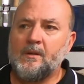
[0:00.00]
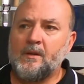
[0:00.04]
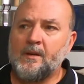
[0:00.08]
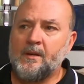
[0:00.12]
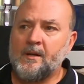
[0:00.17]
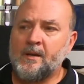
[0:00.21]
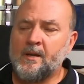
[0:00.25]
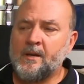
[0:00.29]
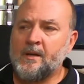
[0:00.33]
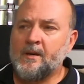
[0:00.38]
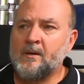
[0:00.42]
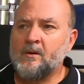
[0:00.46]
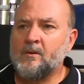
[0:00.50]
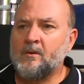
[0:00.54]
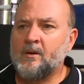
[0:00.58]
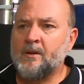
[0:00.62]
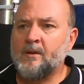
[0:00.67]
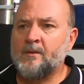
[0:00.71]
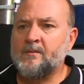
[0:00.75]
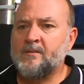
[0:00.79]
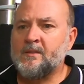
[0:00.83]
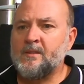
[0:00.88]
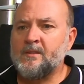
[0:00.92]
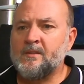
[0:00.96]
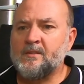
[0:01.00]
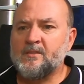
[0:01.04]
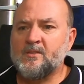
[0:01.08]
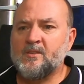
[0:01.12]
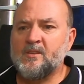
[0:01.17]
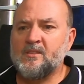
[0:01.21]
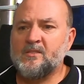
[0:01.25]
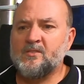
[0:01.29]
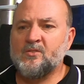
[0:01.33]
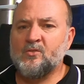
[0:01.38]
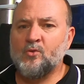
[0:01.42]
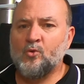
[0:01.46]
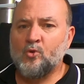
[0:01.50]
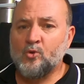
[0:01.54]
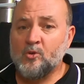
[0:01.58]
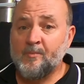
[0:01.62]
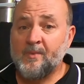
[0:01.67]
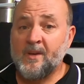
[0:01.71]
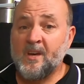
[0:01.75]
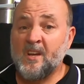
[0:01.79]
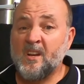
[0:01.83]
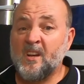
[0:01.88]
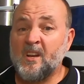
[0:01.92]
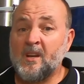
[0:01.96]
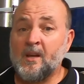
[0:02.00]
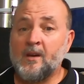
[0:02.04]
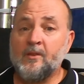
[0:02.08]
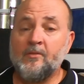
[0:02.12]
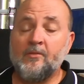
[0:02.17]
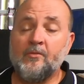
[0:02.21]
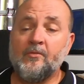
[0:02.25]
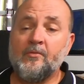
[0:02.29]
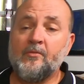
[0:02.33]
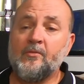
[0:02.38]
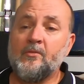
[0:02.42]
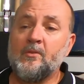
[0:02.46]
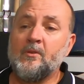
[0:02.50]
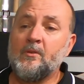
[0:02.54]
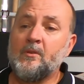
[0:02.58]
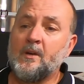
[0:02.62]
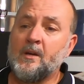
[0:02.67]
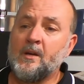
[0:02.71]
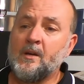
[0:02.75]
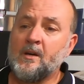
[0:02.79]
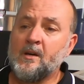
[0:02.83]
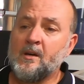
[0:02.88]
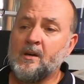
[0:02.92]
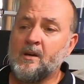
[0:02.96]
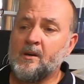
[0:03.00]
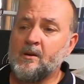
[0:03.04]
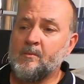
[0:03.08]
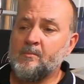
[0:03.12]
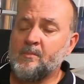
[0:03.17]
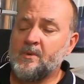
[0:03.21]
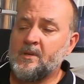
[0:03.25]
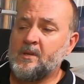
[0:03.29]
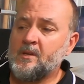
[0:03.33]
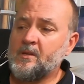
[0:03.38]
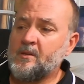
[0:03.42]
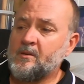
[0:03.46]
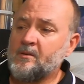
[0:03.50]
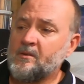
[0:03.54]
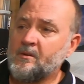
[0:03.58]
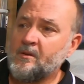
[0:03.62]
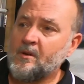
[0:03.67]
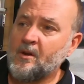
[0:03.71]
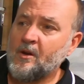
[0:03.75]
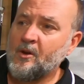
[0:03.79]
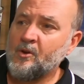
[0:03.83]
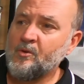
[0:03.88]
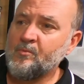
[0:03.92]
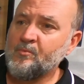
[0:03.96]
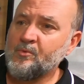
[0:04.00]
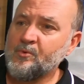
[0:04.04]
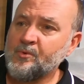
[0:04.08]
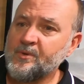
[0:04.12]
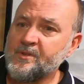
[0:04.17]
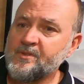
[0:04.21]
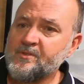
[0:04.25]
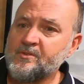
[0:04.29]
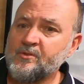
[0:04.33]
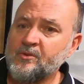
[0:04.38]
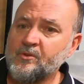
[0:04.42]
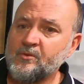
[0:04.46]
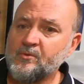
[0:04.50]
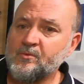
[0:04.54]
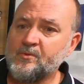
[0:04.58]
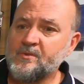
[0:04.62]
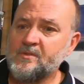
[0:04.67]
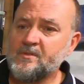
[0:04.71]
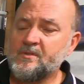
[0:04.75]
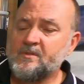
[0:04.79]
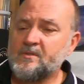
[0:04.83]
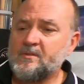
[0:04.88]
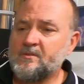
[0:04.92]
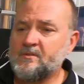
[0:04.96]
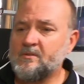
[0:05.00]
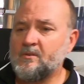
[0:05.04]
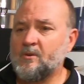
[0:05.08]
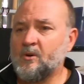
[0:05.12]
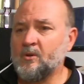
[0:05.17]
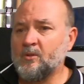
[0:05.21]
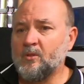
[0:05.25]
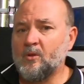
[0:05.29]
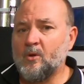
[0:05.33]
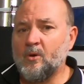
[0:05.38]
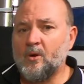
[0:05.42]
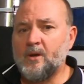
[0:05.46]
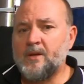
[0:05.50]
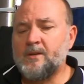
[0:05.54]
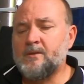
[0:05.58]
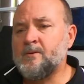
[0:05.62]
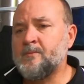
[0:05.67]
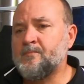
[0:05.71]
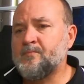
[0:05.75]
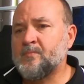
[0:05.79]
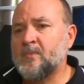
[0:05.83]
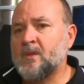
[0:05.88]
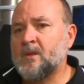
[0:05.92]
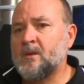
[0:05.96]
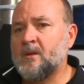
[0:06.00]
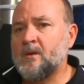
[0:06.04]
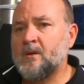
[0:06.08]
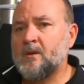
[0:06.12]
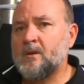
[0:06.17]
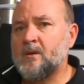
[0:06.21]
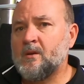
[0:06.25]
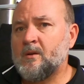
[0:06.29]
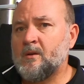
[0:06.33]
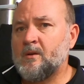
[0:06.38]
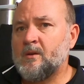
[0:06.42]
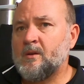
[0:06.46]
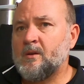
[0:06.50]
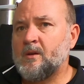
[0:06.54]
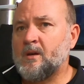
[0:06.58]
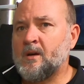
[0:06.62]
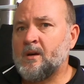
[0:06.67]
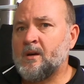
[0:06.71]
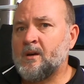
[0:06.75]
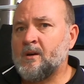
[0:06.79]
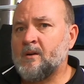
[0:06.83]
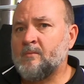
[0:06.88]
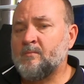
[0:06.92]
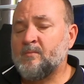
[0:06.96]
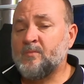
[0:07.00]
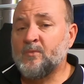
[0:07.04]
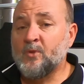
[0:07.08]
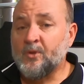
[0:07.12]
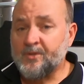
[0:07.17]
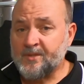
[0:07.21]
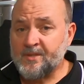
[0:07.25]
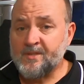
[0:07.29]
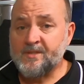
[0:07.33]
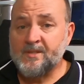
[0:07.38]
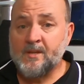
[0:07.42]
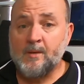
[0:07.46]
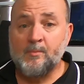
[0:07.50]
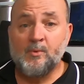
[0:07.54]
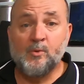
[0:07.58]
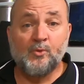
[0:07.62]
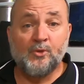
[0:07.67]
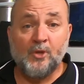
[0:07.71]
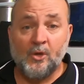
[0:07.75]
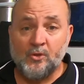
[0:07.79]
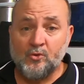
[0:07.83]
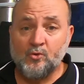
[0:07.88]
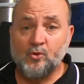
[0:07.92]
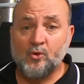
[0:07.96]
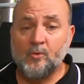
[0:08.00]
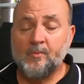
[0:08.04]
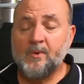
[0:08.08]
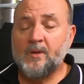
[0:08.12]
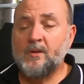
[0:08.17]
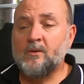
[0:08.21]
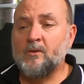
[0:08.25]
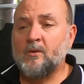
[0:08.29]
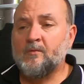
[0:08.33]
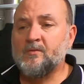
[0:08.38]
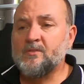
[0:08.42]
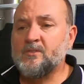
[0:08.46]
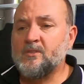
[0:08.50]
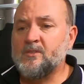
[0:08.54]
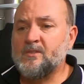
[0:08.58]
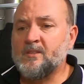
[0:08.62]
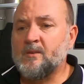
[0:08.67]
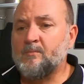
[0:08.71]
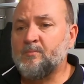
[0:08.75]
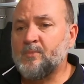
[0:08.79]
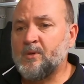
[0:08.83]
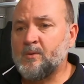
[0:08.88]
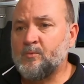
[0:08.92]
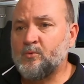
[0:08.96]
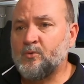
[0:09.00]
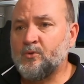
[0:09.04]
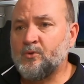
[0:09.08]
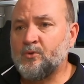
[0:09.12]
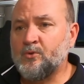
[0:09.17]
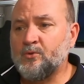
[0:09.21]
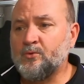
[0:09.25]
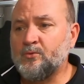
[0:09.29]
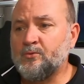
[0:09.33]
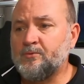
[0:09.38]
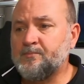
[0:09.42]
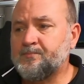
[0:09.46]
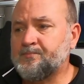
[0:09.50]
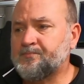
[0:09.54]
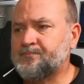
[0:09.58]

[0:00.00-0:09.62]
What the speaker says: Now, I don't think this gets talked about enough in homebrewing circles online. Not to say people don't talk about it, obviously some people do.